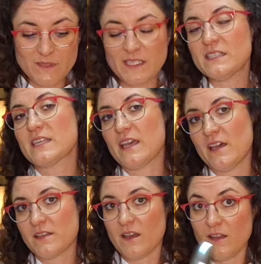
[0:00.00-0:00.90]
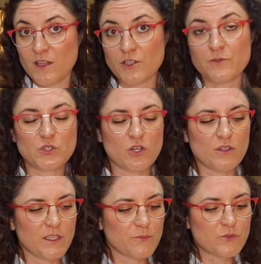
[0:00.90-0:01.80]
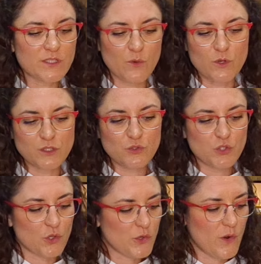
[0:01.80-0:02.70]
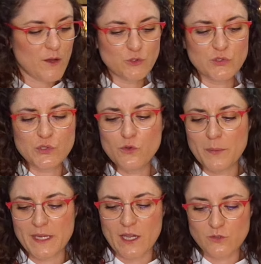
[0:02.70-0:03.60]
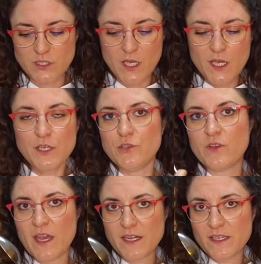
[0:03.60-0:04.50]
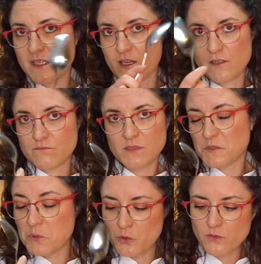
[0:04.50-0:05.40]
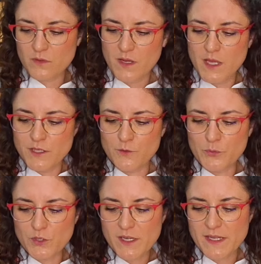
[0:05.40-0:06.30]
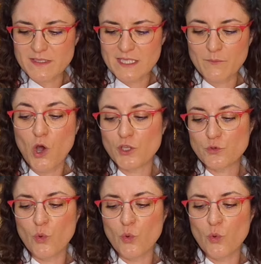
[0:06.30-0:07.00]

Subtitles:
since I had a lot of chocolate mousse, I want to show you how to scoop it out. You get a spoon, you put it in some hot